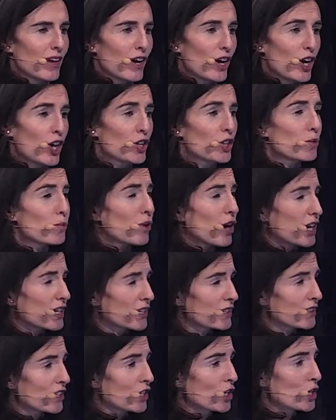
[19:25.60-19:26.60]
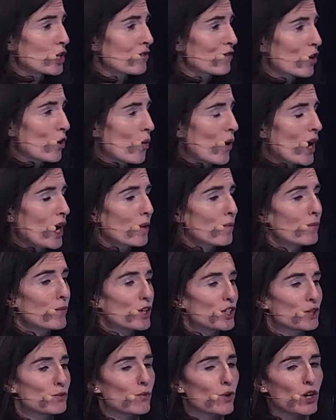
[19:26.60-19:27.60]
Other products are going to require
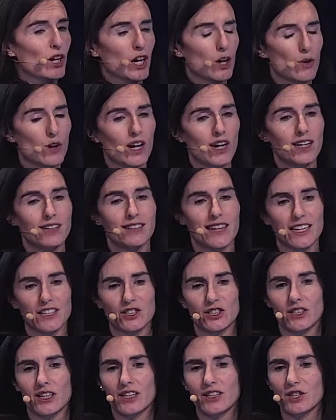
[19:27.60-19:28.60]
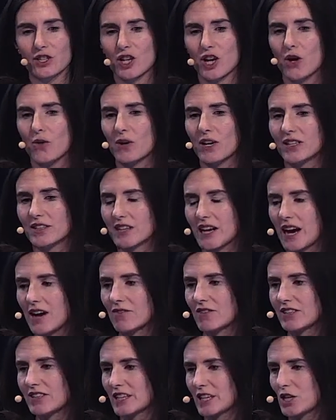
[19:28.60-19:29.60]
much more localization as you go into
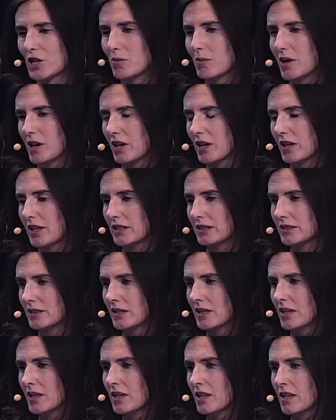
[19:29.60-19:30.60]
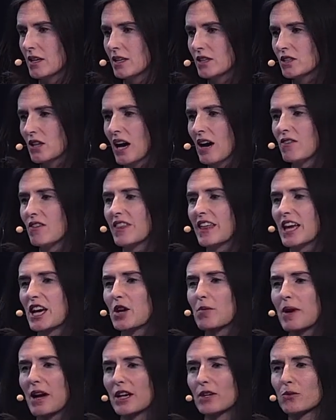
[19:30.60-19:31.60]
every single market. So have a think
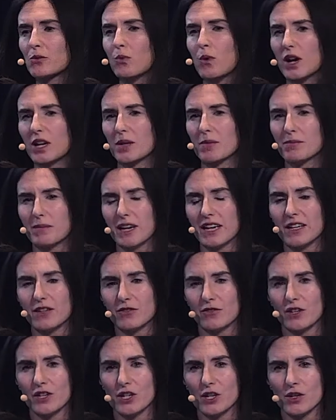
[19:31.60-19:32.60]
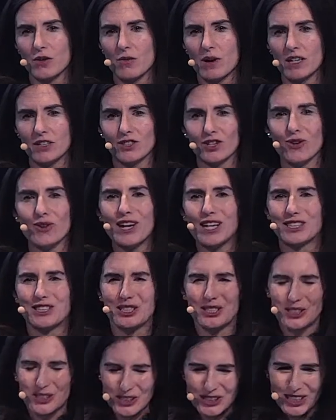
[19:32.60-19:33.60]
about what it means for you and don't get
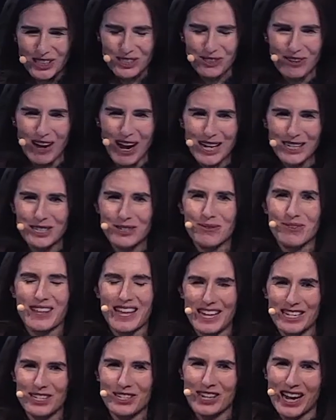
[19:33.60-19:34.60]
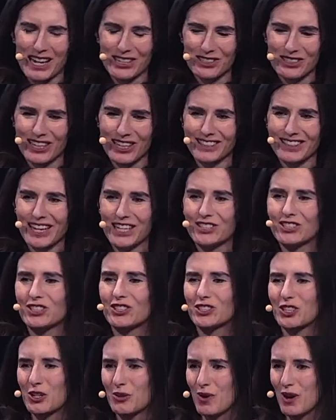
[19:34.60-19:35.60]
di distracted with internationalization
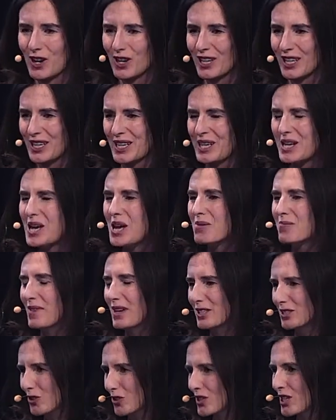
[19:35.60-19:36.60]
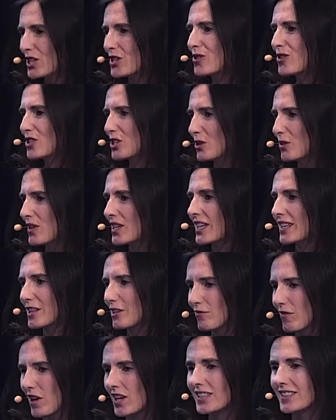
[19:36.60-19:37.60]
too early. Make sure that you do it at the
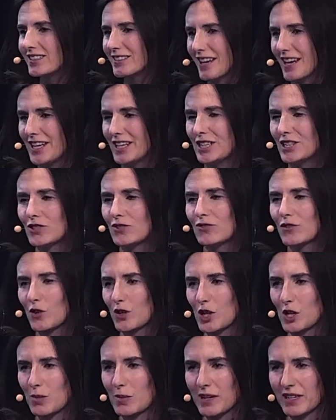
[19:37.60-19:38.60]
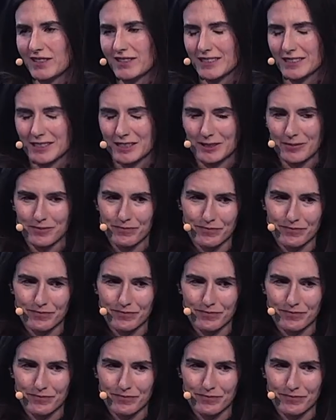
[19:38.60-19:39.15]
right stage for your business.